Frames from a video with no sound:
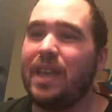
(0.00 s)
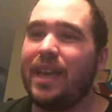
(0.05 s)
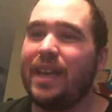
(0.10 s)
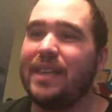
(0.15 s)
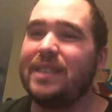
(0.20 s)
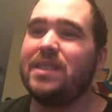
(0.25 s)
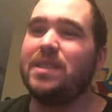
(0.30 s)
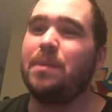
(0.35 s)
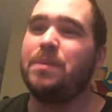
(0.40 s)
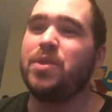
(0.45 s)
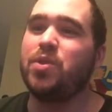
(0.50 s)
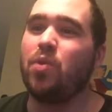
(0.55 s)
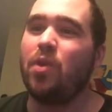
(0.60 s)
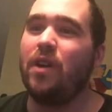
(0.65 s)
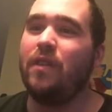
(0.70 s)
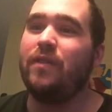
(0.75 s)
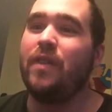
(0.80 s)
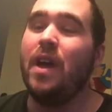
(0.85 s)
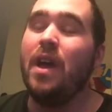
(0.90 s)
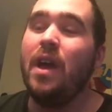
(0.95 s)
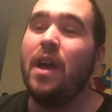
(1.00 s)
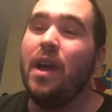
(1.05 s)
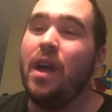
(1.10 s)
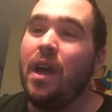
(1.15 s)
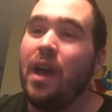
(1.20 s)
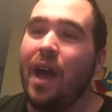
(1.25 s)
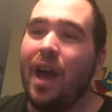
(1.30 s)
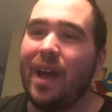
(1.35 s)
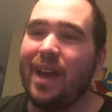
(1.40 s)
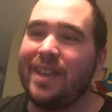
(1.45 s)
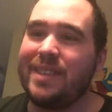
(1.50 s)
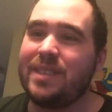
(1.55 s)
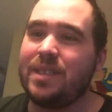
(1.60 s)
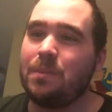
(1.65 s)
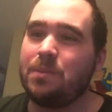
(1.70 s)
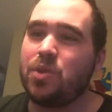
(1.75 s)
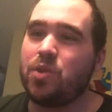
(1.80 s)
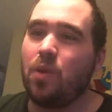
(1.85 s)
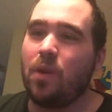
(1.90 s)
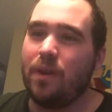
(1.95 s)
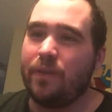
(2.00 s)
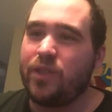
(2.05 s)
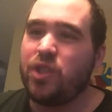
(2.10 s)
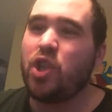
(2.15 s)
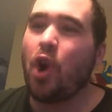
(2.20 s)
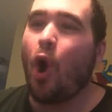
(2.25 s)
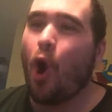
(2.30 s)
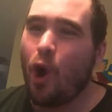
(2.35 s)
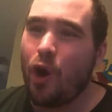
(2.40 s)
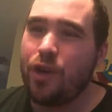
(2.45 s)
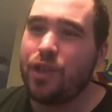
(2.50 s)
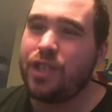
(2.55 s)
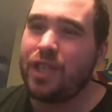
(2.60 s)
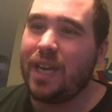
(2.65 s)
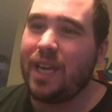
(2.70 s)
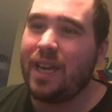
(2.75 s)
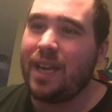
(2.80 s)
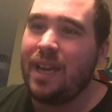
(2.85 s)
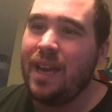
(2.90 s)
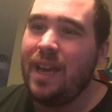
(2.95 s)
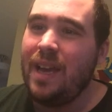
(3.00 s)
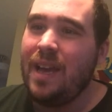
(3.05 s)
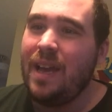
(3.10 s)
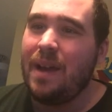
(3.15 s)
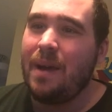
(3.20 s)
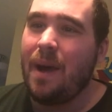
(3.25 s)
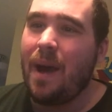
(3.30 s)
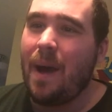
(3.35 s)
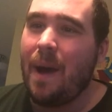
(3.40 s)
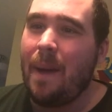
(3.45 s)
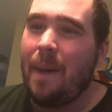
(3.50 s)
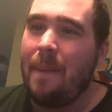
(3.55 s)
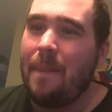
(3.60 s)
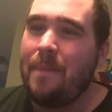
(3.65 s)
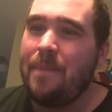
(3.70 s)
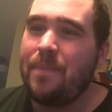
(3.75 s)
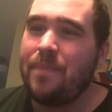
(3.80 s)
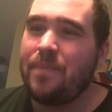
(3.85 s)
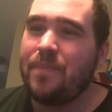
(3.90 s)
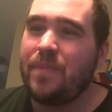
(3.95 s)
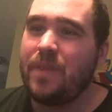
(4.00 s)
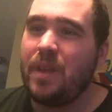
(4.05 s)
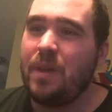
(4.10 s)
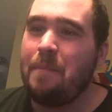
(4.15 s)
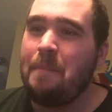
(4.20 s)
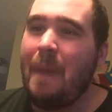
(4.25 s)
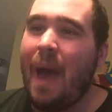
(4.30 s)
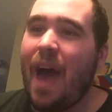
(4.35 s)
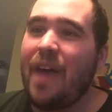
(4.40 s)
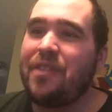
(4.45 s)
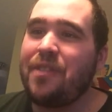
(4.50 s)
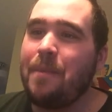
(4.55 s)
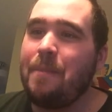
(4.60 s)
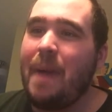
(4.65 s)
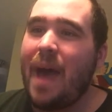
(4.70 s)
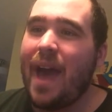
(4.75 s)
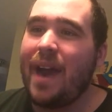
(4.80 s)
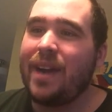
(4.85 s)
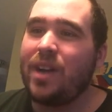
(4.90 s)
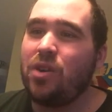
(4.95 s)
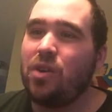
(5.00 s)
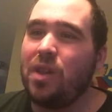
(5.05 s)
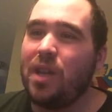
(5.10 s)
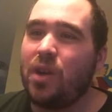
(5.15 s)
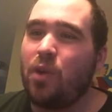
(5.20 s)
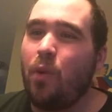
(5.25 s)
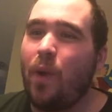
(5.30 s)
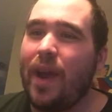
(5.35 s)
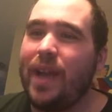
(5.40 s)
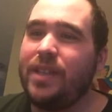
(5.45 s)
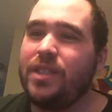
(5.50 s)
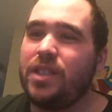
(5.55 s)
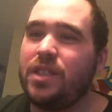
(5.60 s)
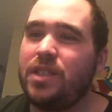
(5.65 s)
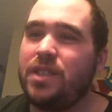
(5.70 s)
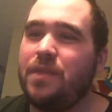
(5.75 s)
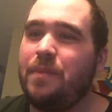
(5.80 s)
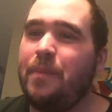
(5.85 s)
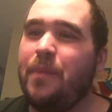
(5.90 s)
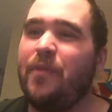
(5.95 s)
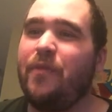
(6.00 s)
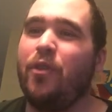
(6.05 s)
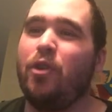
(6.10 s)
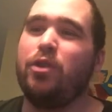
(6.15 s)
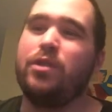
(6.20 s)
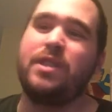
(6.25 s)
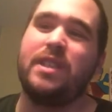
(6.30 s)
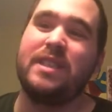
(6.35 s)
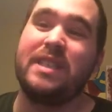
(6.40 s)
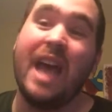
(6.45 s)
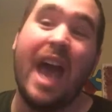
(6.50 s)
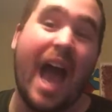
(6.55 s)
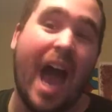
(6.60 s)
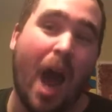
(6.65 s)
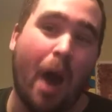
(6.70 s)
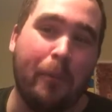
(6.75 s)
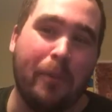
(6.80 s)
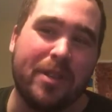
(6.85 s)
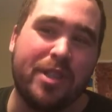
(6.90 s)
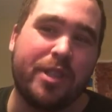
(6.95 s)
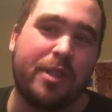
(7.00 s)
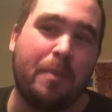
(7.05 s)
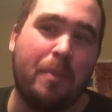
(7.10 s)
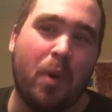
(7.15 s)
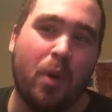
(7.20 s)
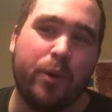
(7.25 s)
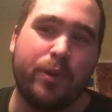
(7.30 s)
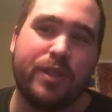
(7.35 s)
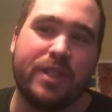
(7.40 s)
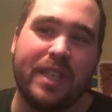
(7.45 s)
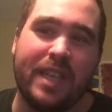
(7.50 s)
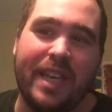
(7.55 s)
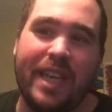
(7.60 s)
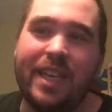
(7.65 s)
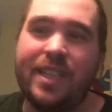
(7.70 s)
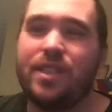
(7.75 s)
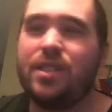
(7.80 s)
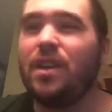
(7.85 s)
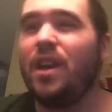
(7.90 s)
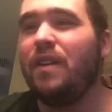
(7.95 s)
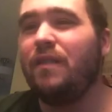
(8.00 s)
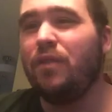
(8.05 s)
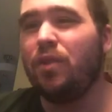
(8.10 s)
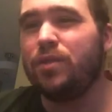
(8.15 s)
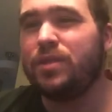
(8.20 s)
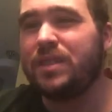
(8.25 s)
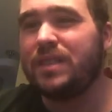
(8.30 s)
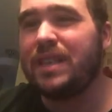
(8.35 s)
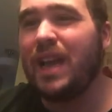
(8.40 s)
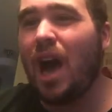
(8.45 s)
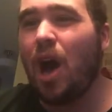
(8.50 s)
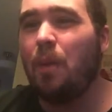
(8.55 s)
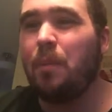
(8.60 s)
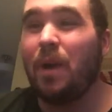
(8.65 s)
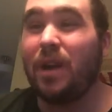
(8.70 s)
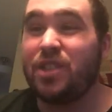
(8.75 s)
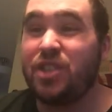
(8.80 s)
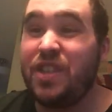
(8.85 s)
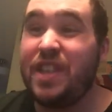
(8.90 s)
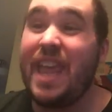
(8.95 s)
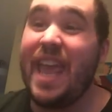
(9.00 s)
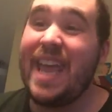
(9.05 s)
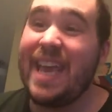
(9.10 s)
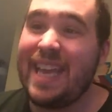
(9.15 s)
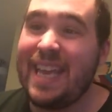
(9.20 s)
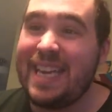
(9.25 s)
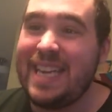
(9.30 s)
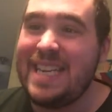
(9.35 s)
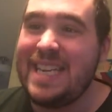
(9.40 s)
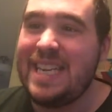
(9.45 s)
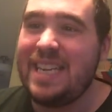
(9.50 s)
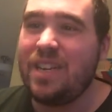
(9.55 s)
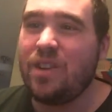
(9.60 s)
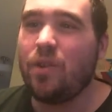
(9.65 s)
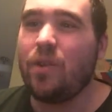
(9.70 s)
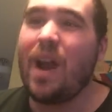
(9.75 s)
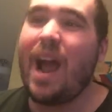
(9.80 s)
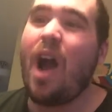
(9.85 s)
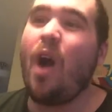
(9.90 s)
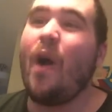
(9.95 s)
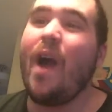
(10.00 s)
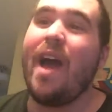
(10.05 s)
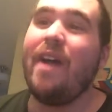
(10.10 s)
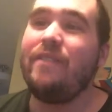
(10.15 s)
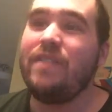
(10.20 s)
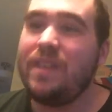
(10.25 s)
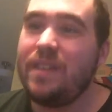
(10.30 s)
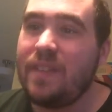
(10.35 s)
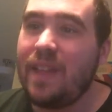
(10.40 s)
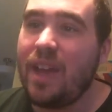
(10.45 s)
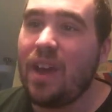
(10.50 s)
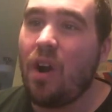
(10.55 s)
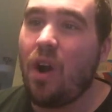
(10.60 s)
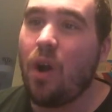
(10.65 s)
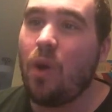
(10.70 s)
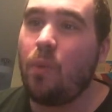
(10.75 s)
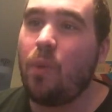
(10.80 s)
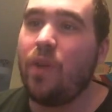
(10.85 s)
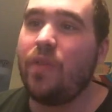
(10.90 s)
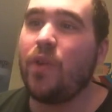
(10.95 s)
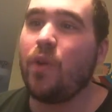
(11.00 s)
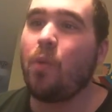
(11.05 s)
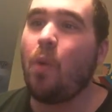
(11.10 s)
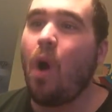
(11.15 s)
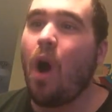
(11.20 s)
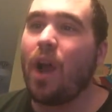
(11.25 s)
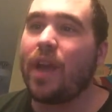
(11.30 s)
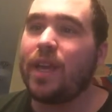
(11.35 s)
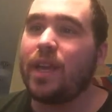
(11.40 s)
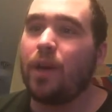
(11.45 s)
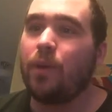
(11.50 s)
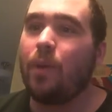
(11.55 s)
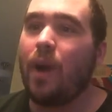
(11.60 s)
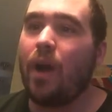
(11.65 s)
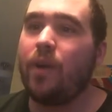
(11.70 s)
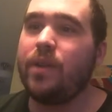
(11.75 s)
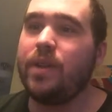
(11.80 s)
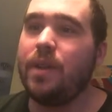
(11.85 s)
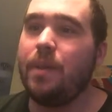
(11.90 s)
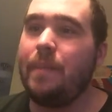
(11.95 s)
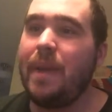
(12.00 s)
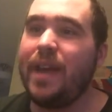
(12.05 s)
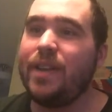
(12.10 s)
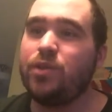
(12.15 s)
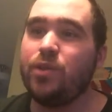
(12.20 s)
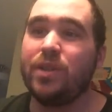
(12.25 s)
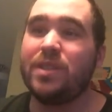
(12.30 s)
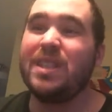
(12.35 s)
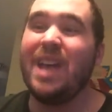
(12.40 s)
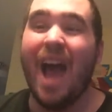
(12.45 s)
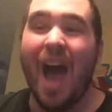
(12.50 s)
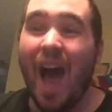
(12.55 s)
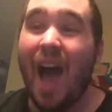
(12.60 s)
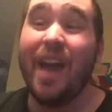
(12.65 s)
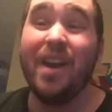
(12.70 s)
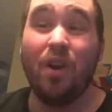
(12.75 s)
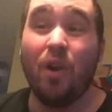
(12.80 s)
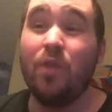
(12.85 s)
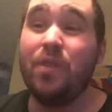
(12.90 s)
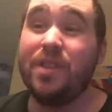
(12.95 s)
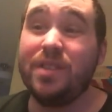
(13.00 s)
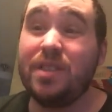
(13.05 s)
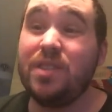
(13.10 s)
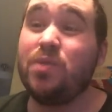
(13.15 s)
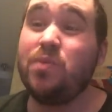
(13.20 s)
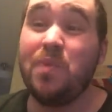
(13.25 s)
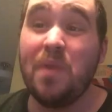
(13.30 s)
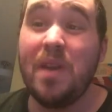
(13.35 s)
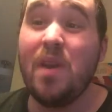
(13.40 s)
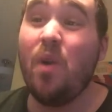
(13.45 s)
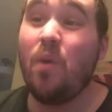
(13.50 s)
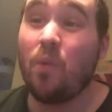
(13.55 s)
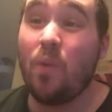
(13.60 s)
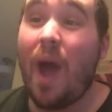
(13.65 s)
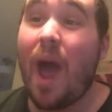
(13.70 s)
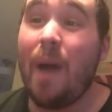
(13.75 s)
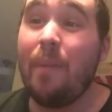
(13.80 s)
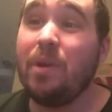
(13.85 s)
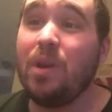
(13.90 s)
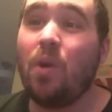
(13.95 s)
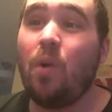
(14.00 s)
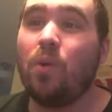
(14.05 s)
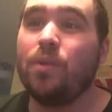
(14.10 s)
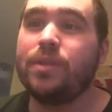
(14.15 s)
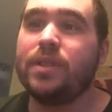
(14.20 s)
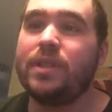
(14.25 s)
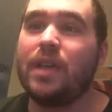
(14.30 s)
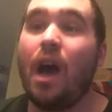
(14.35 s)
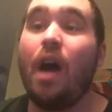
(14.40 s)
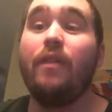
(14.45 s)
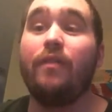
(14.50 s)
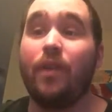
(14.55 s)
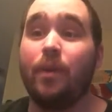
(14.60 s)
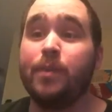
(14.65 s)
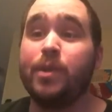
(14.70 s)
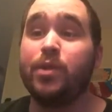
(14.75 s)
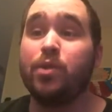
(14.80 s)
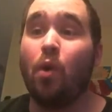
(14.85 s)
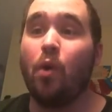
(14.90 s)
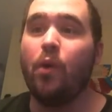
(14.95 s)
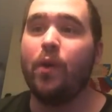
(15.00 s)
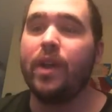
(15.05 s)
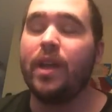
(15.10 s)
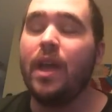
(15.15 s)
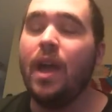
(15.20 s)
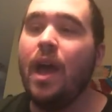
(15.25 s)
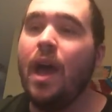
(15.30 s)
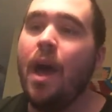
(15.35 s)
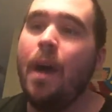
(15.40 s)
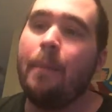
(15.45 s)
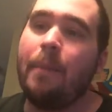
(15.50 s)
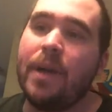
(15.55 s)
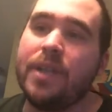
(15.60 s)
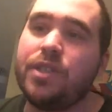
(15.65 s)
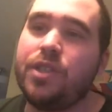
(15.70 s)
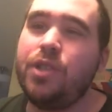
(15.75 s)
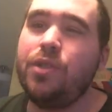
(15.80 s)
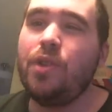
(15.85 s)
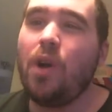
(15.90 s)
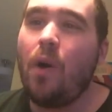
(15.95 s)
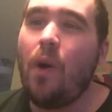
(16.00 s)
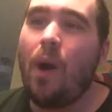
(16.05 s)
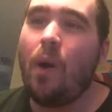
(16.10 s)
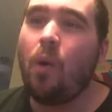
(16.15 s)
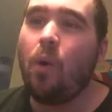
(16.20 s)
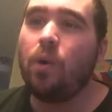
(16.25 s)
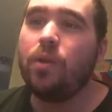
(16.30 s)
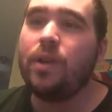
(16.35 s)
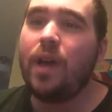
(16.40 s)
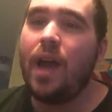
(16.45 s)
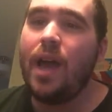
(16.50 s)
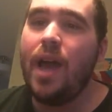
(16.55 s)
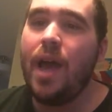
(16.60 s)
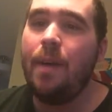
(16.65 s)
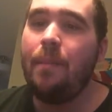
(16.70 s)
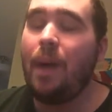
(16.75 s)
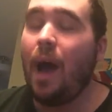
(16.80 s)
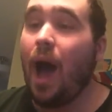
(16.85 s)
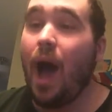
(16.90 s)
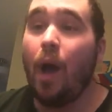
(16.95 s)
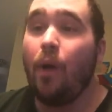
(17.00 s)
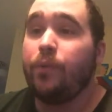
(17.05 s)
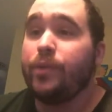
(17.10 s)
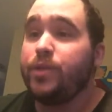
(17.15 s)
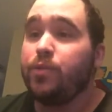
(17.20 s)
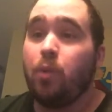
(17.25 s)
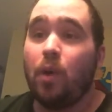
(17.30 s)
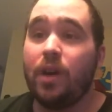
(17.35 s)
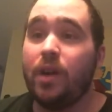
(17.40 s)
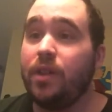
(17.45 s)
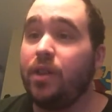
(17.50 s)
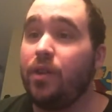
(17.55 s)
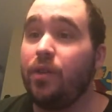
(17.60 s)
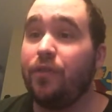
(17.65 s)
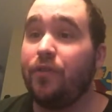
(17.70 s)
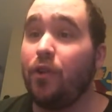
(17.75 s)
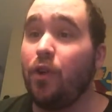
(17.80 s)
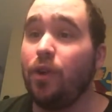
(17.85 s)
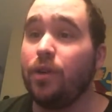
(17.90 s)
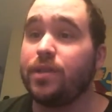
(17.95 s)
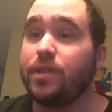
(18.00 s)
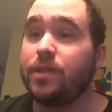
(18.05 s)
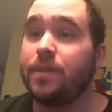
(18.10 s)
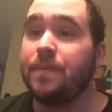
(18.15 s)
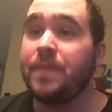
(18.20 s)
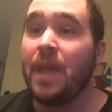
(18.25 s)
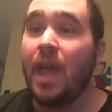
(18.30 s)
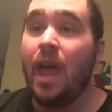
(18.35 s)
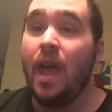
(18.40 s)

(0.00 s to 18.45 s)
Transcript: Like it's some sort of charging mathematical equation versus how much the person eats versus how much they get eaten, or how heavy they are when they're walking around in the Matrix. I know this is real rabbit hole stuff. I'm sorry. But do you know how old I am? I was one of the first.